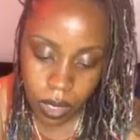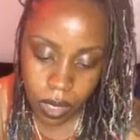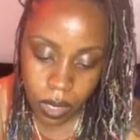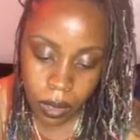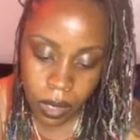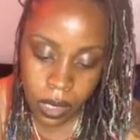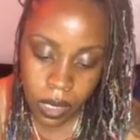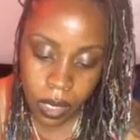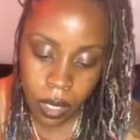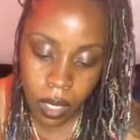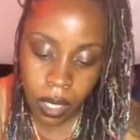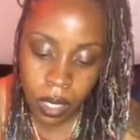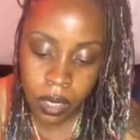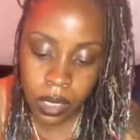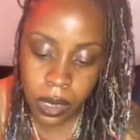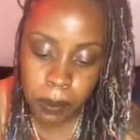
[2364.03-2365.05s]
What's it
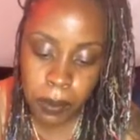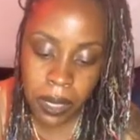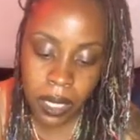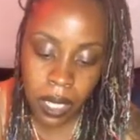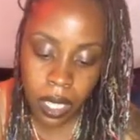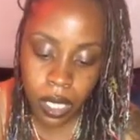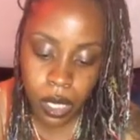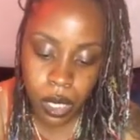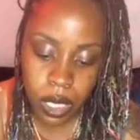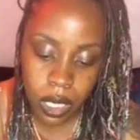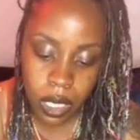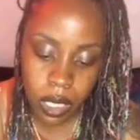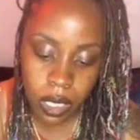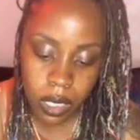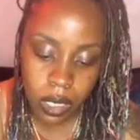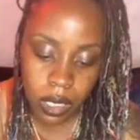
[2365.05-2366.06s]
called? Spin that shit.
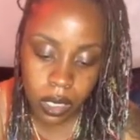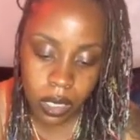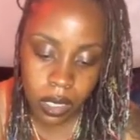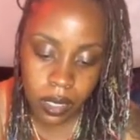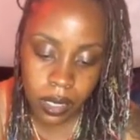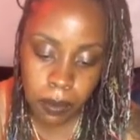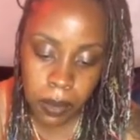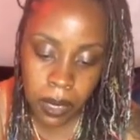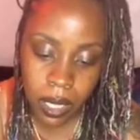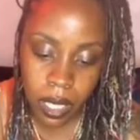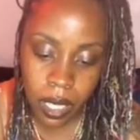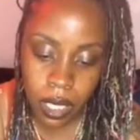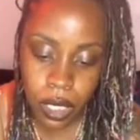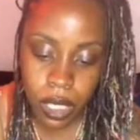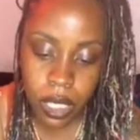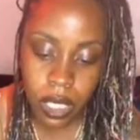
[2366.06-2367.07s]
Spin that
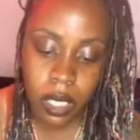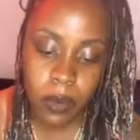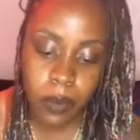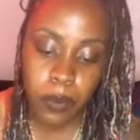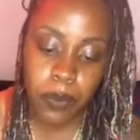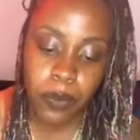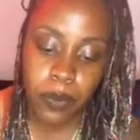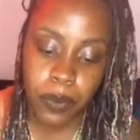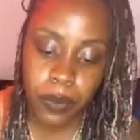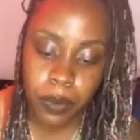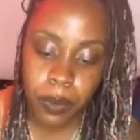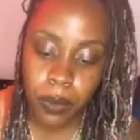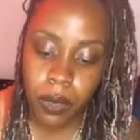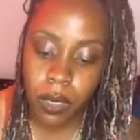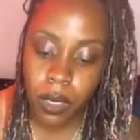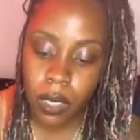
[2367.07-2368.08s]
shit.
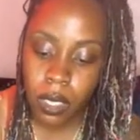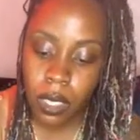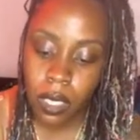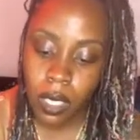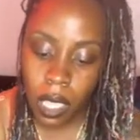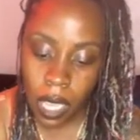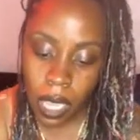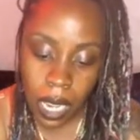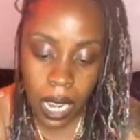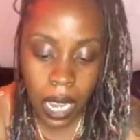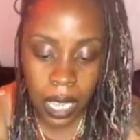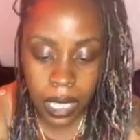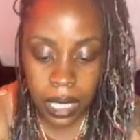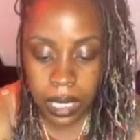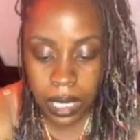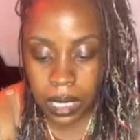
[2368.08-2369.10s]
I look like a
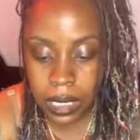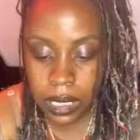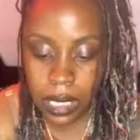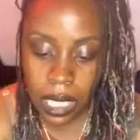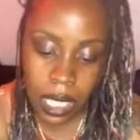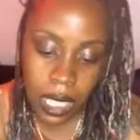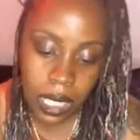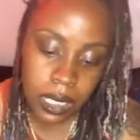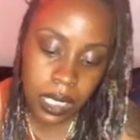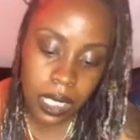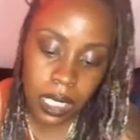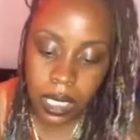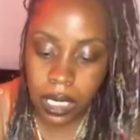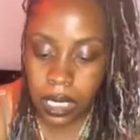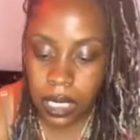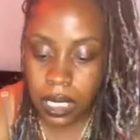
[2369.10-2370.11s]
gangster ass
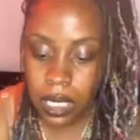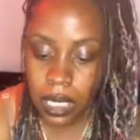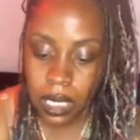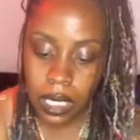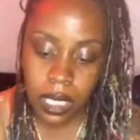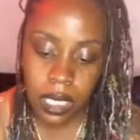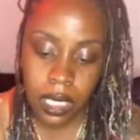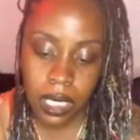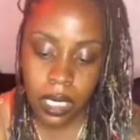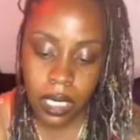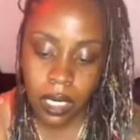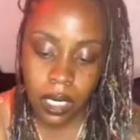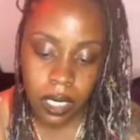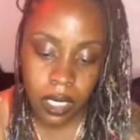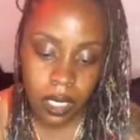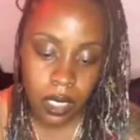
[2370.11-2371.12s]
nigga. Turn me
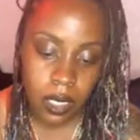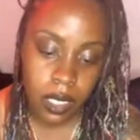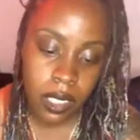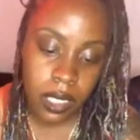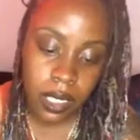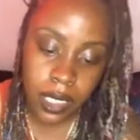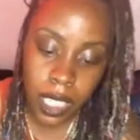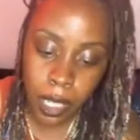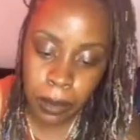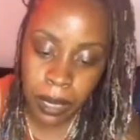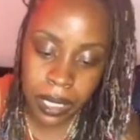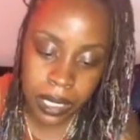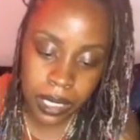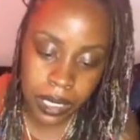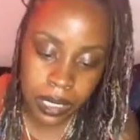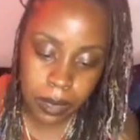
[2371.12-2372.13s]
up. Turn me
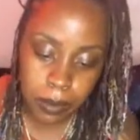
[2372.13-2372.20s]
up.